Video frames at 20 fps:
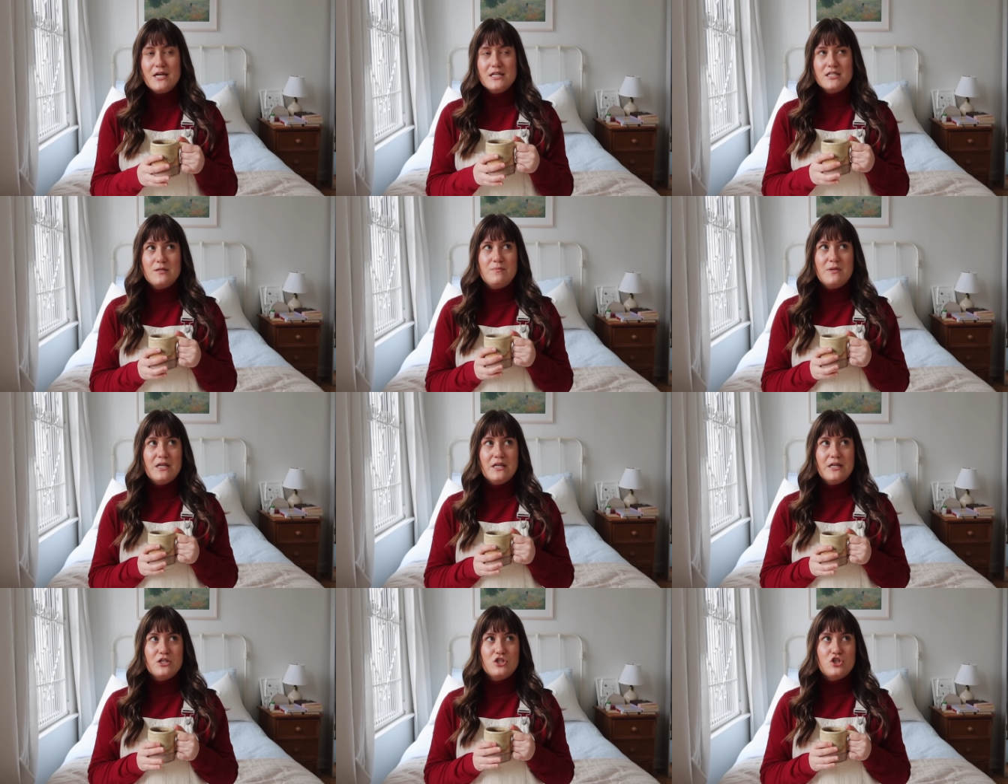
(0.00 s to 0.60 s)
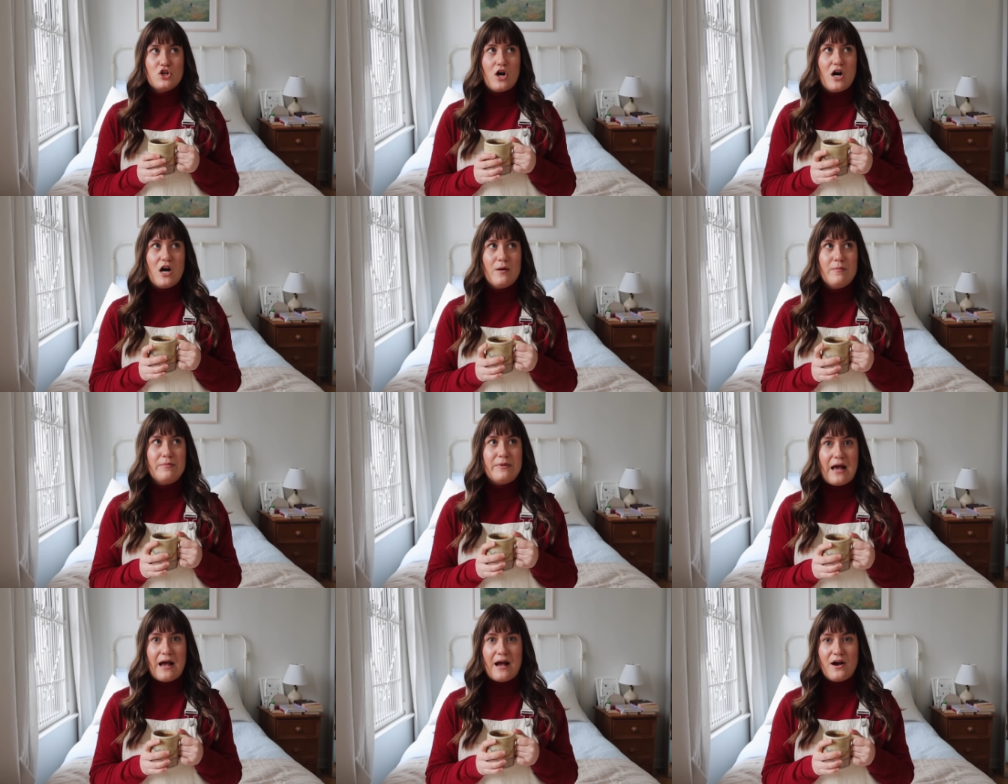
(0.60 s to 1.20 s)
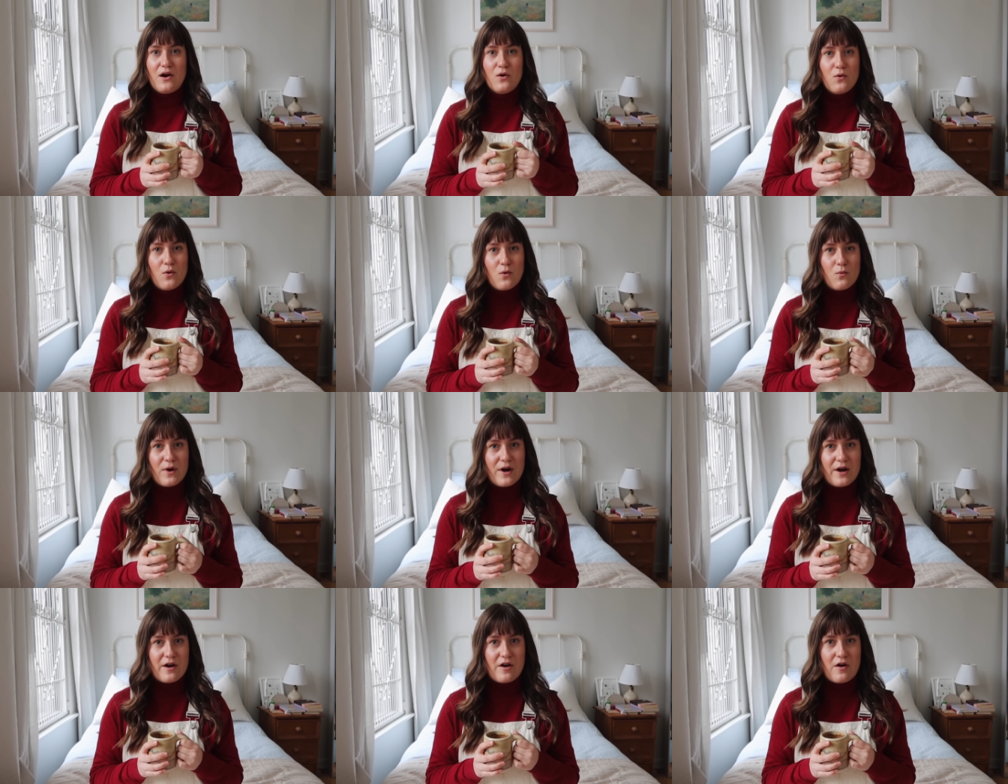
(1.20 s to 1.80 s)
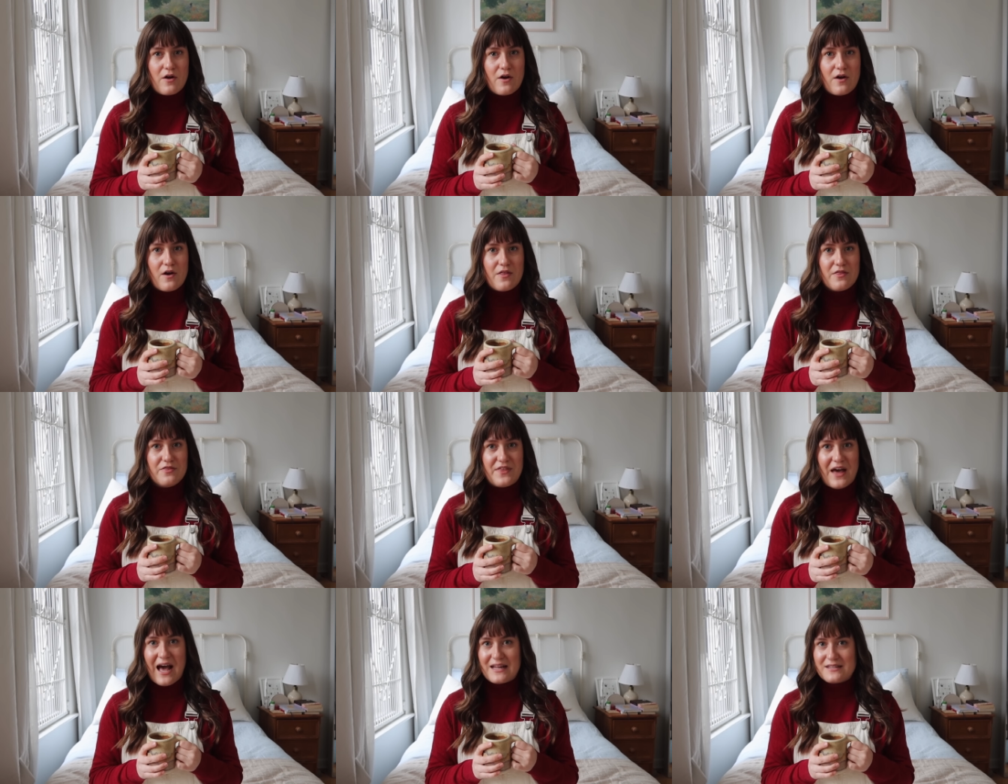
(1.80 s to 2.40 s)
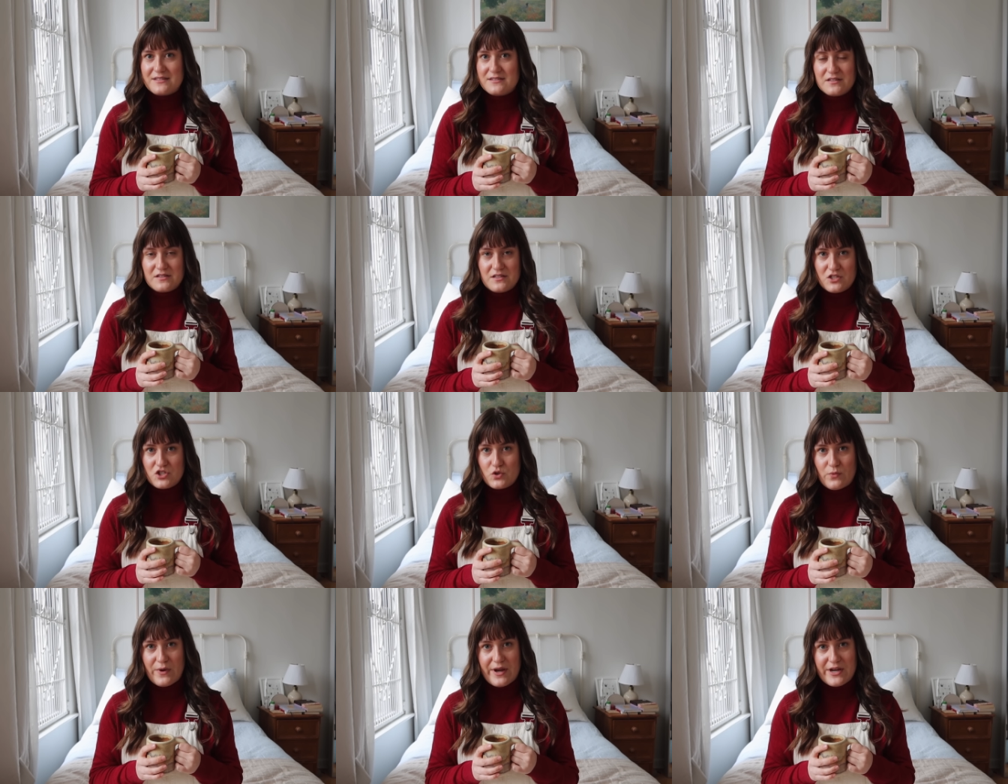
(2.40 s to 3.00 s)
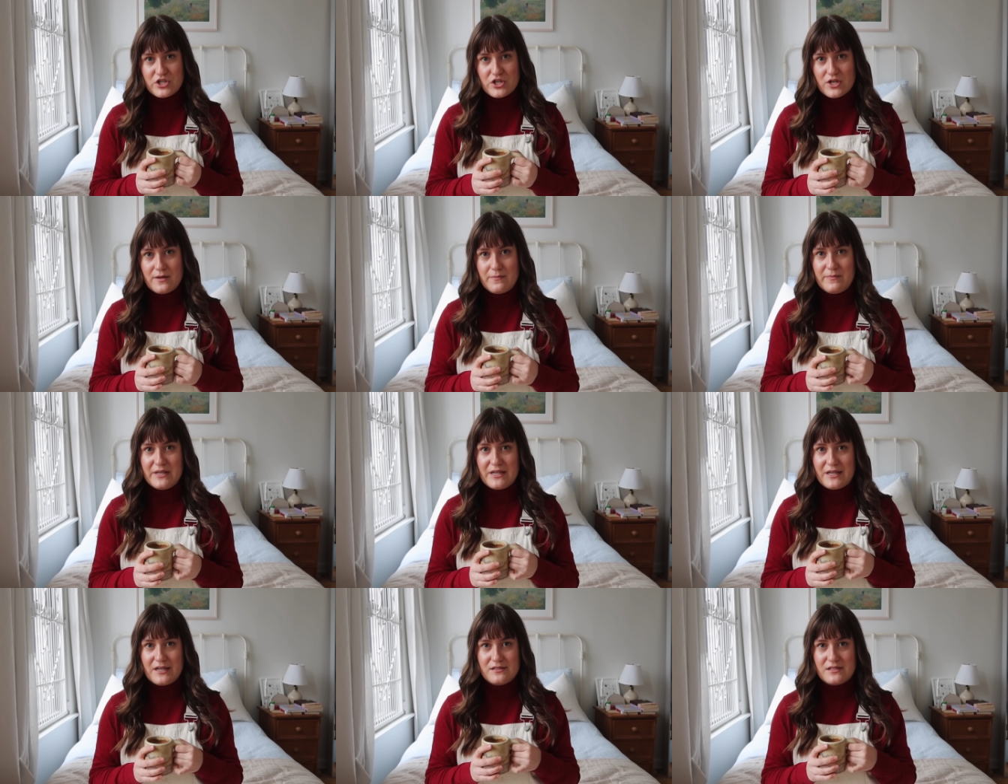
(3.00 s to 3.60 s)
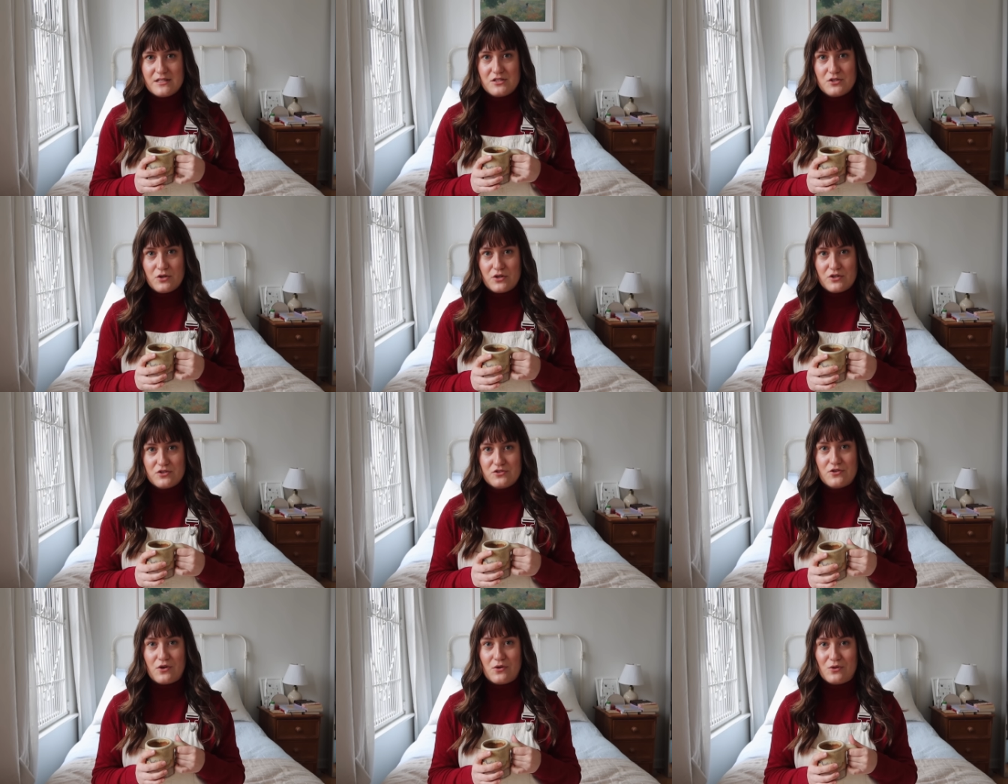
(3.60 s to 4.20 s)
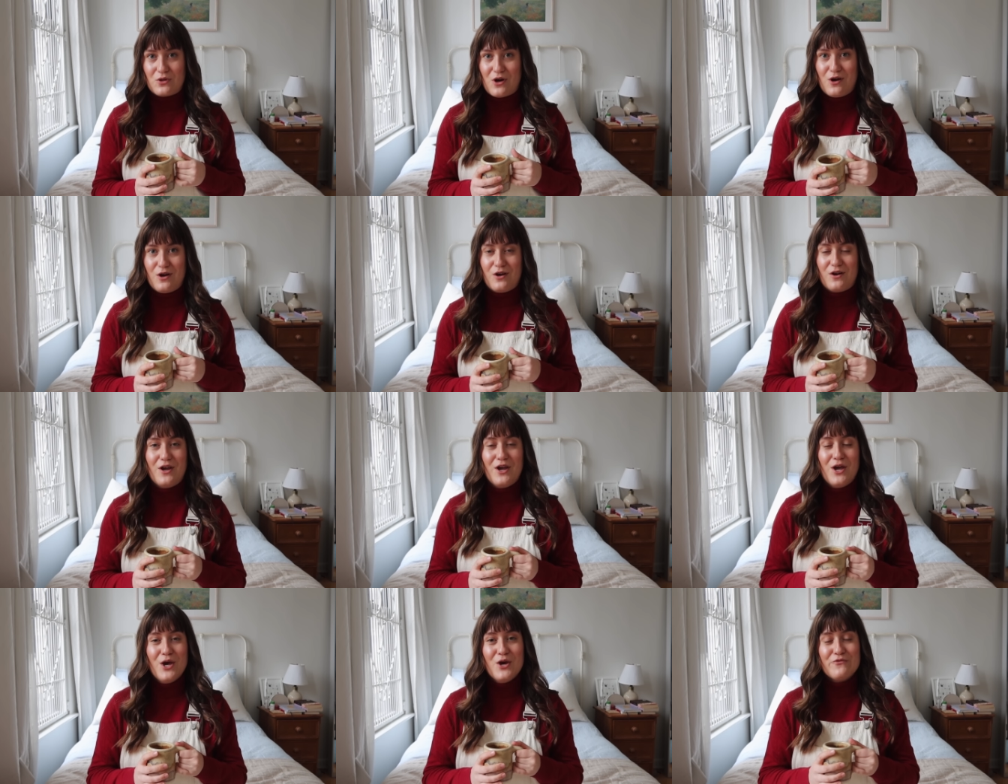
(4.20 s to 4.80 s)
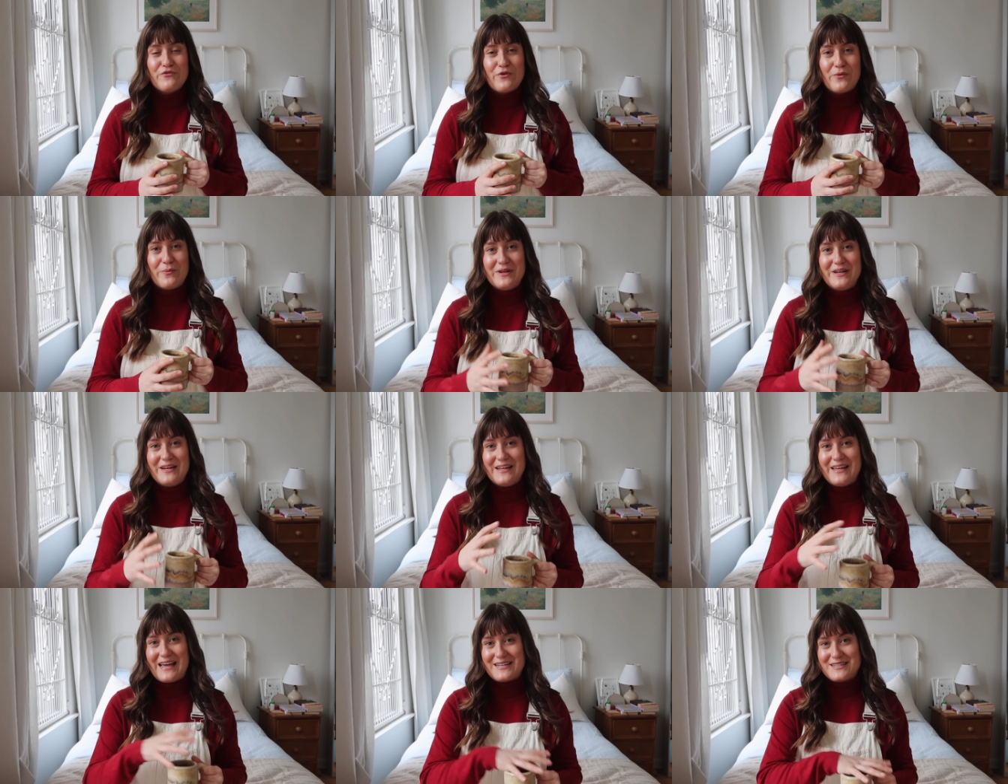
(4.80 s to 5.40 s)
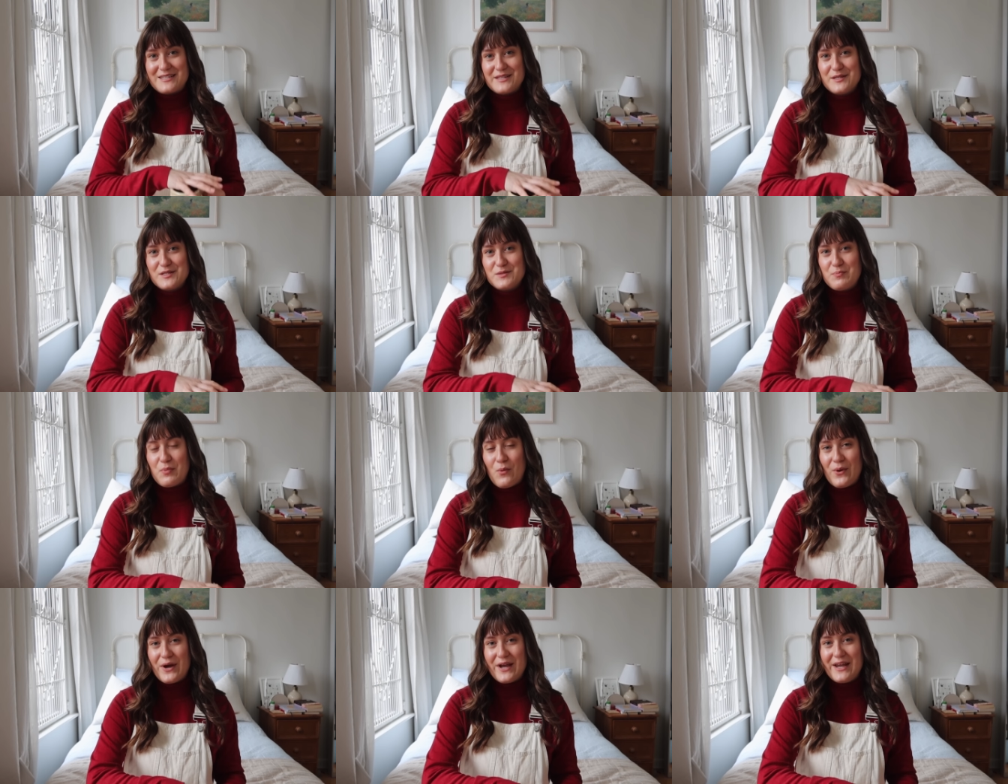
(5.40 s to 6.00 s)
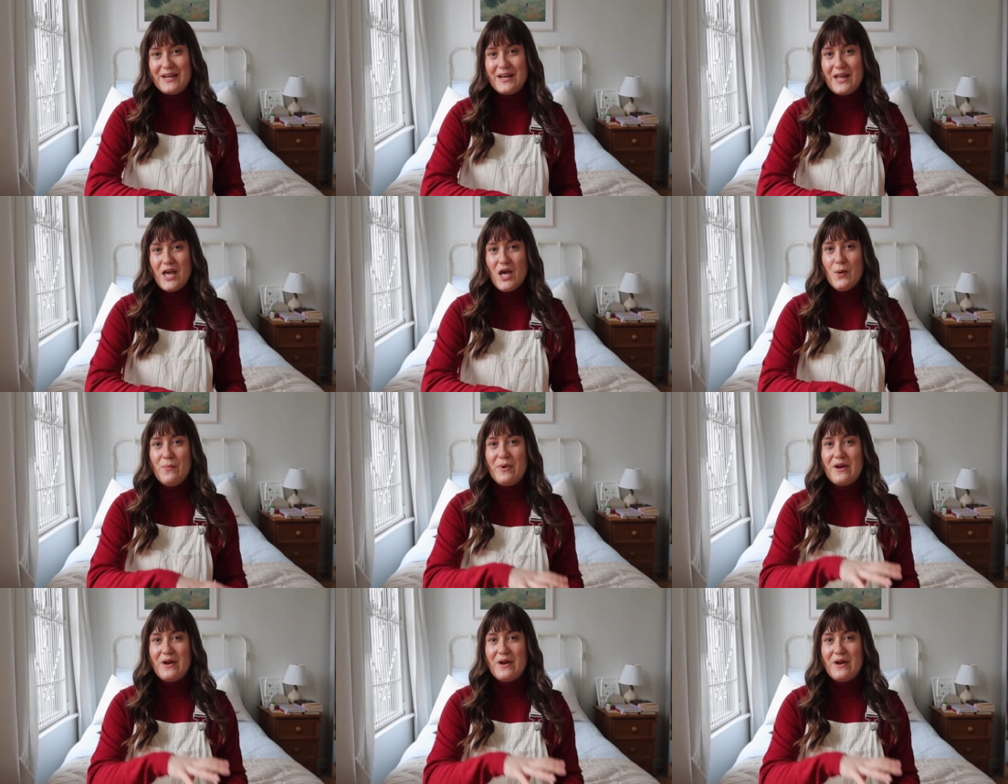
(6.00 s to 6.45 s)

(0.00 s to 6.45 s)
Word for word: to be in a job now where that's the situation because it took so long for me to get to this point,